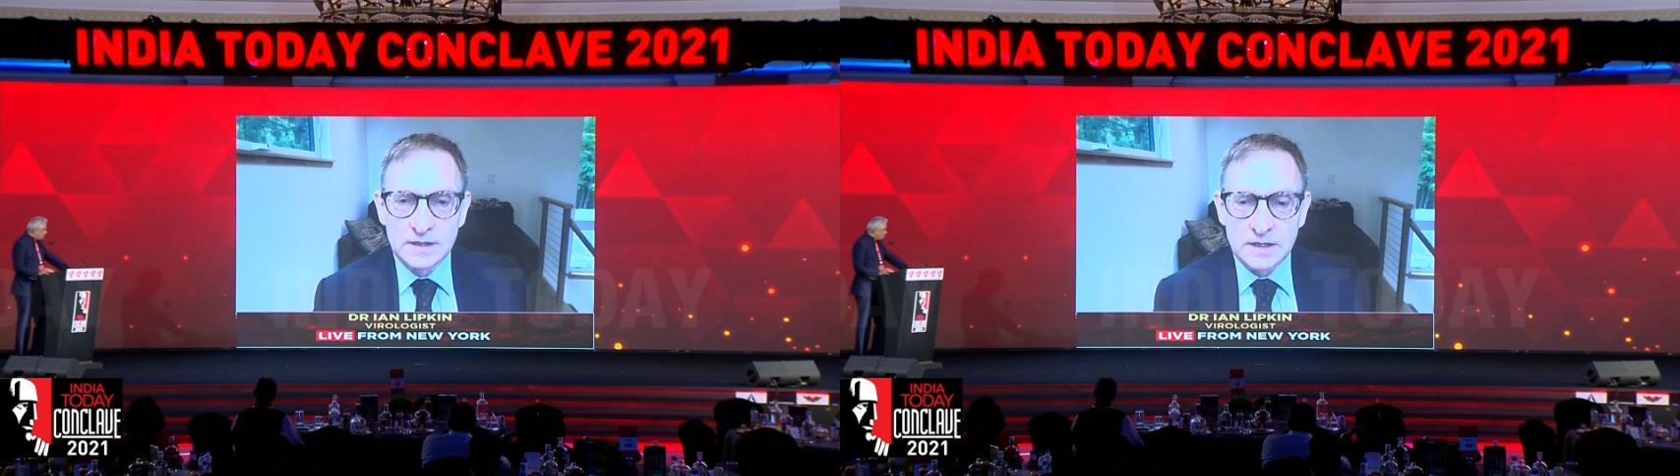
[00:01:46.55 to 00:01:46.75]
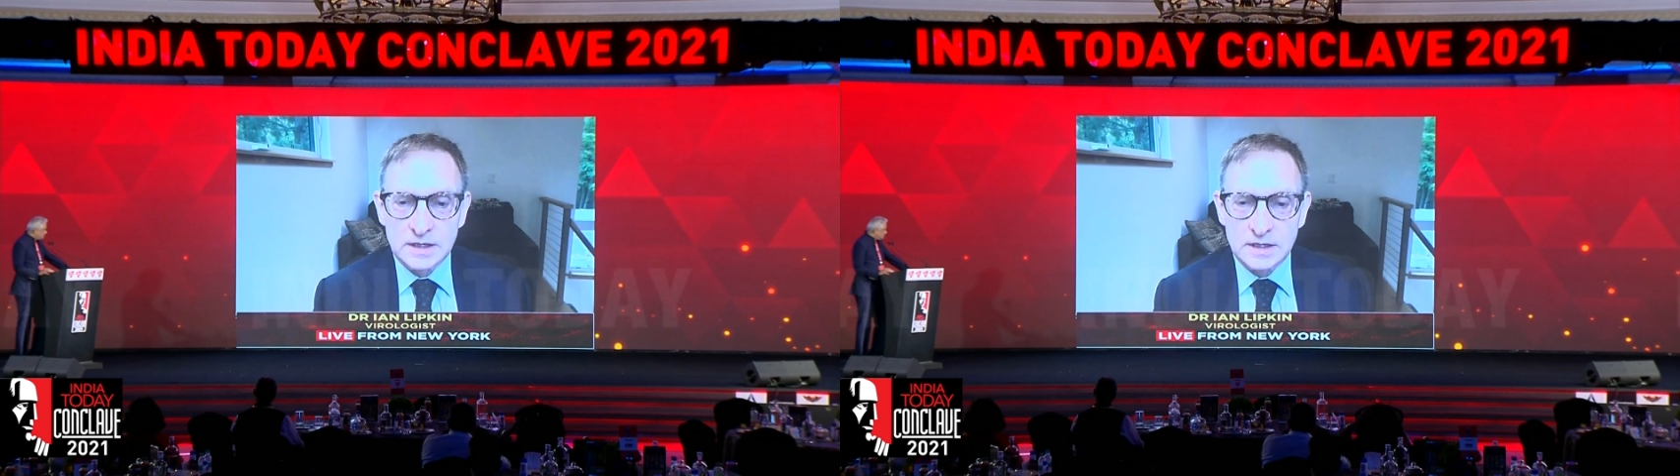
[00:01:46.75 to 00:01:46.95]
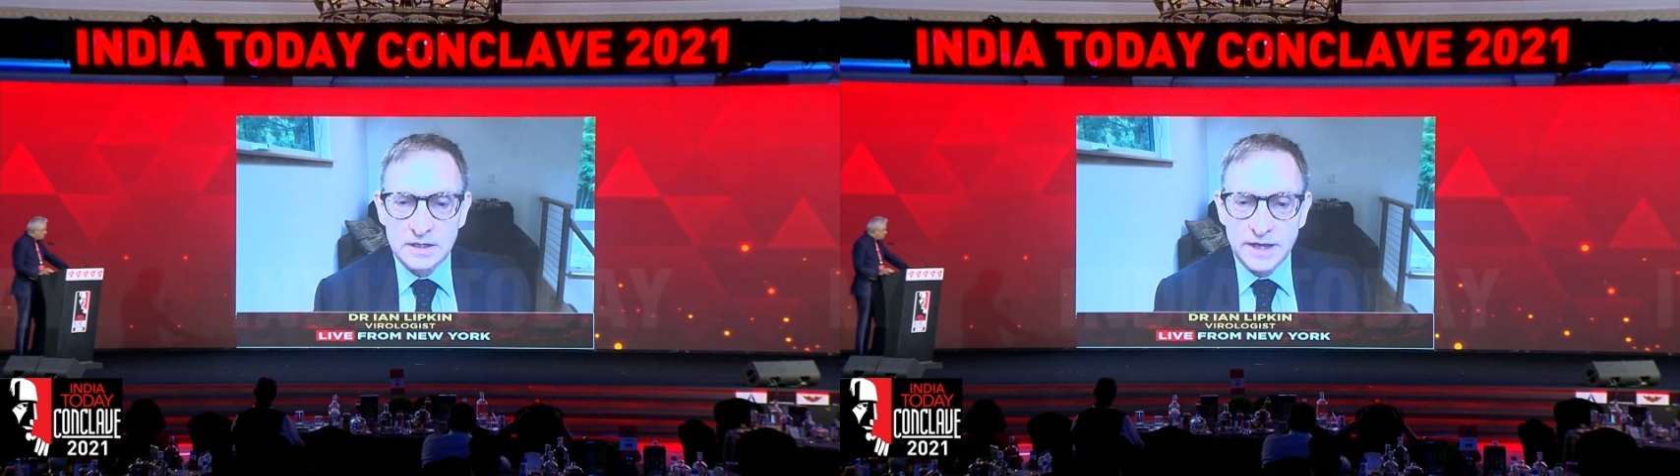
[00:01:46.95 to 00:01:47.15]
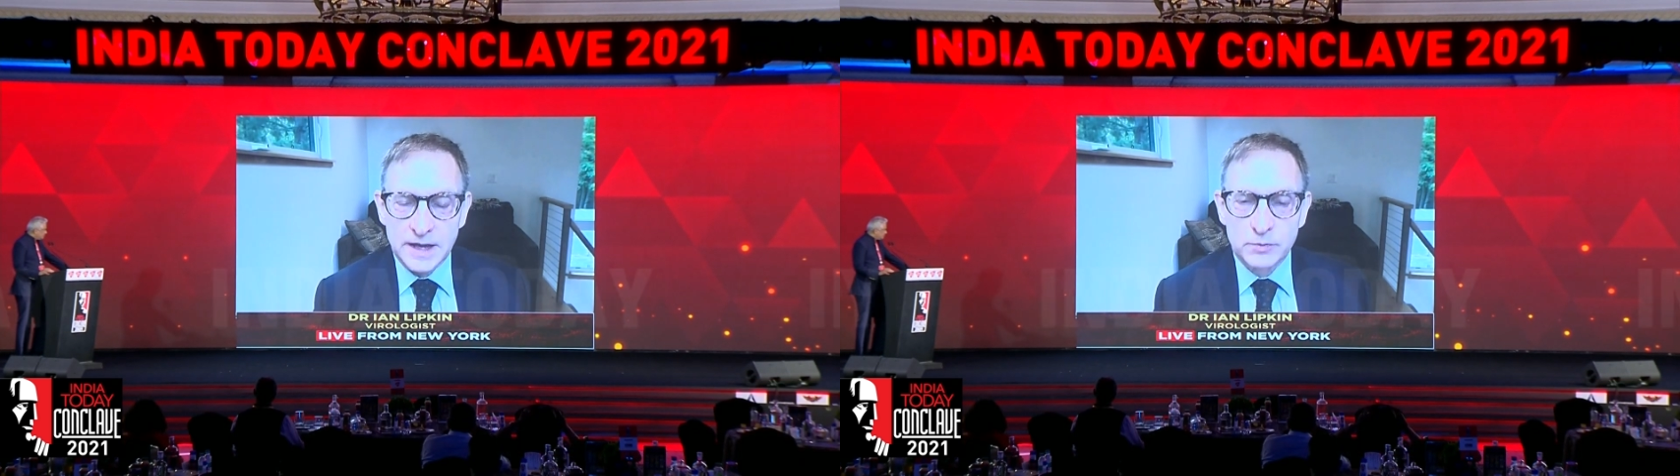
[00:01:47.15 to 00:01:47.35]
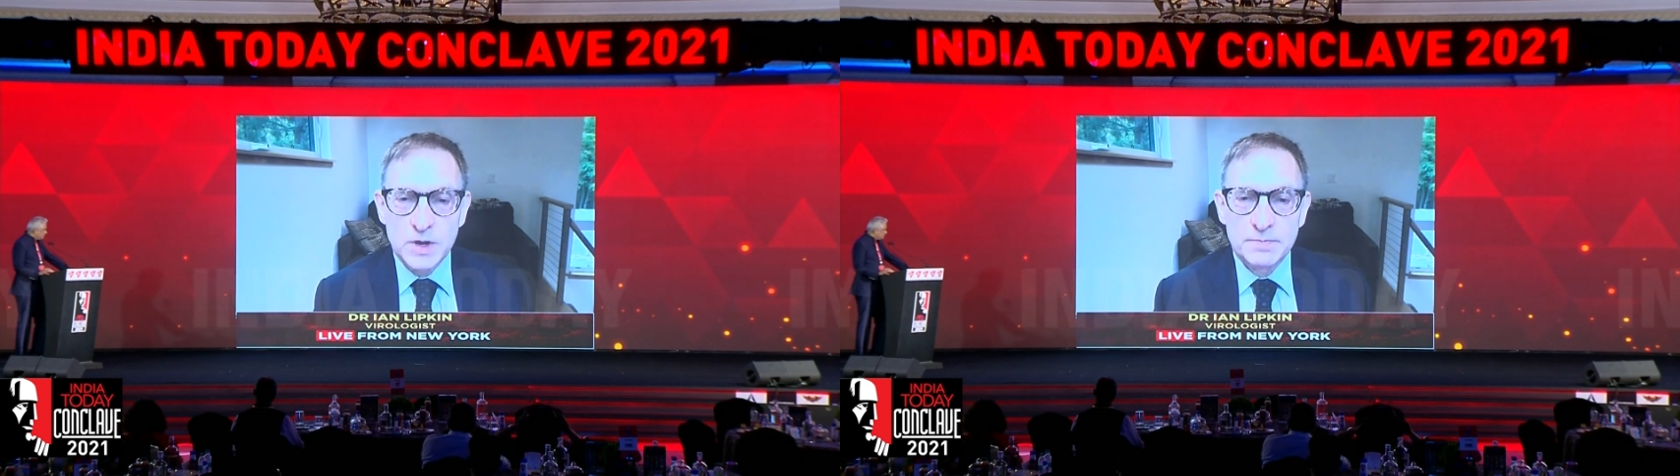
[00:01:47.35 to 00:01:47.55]
uh, and
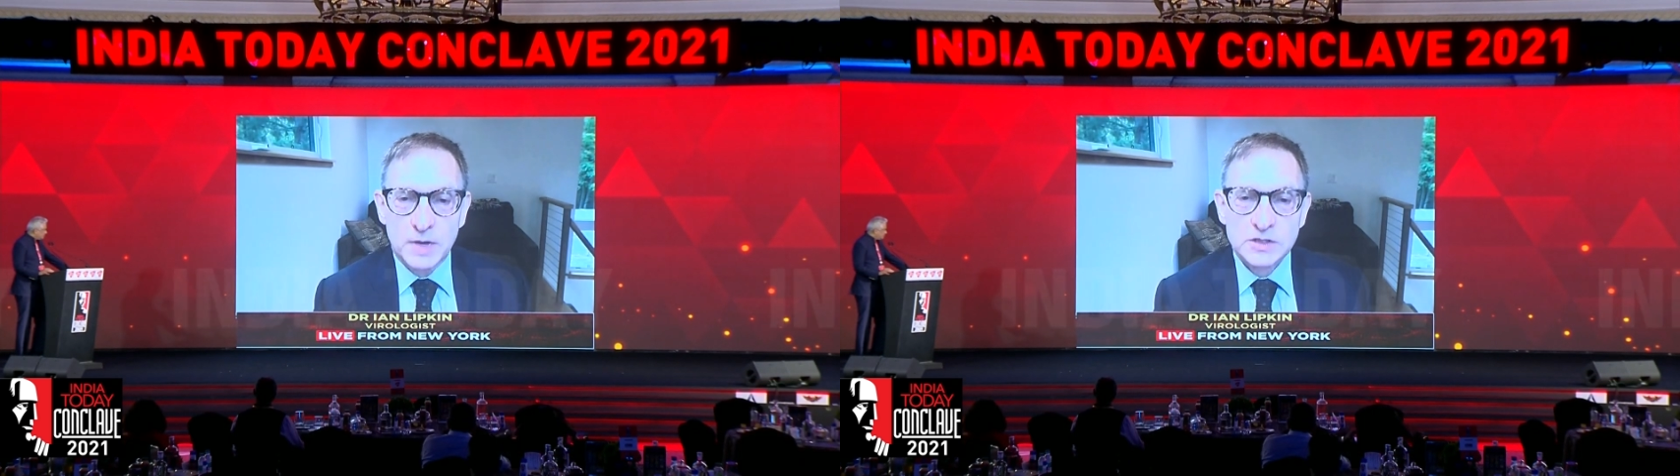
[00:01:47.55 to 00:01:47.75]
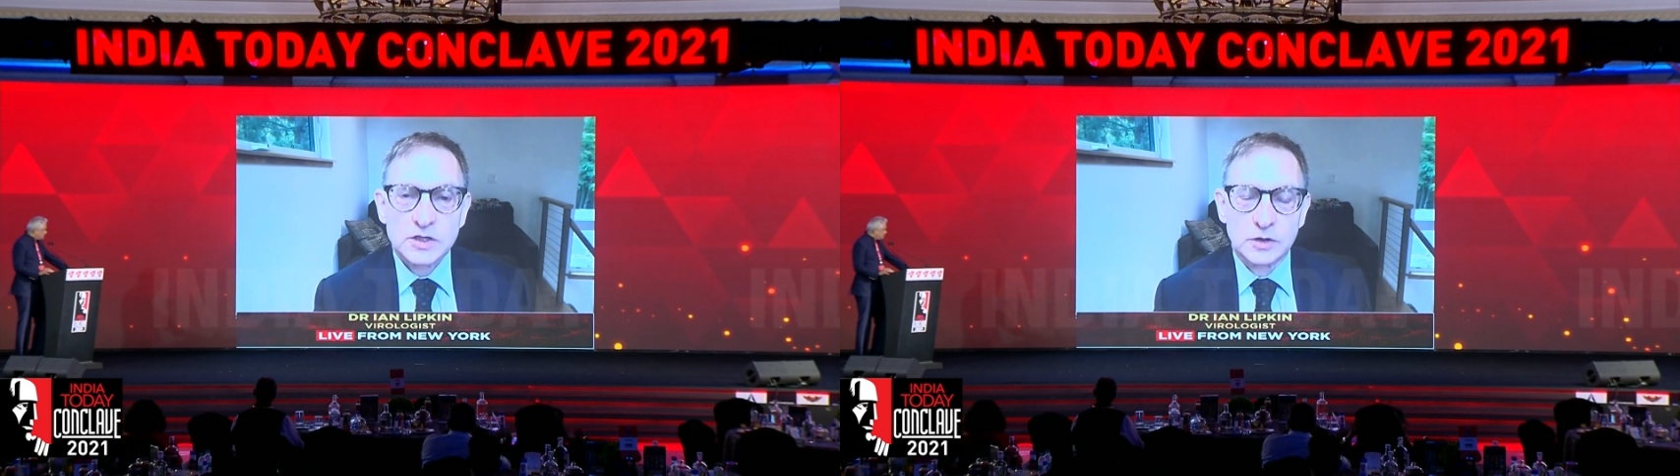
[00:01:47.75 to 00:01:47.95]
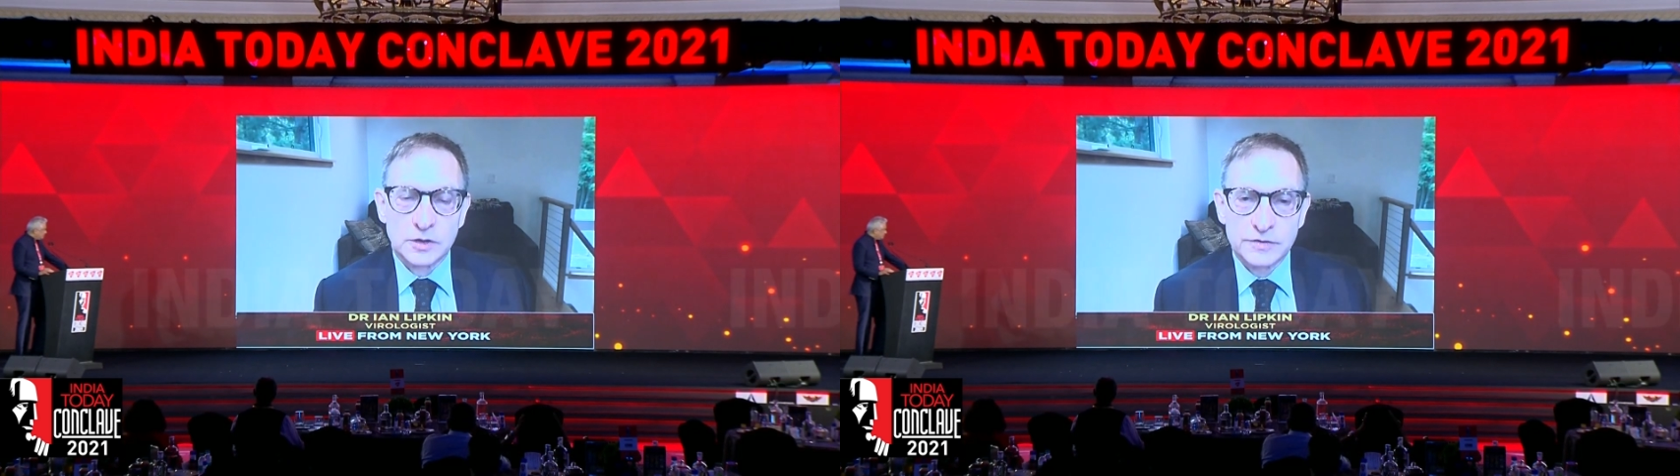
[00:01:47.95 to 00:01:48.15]
we must learn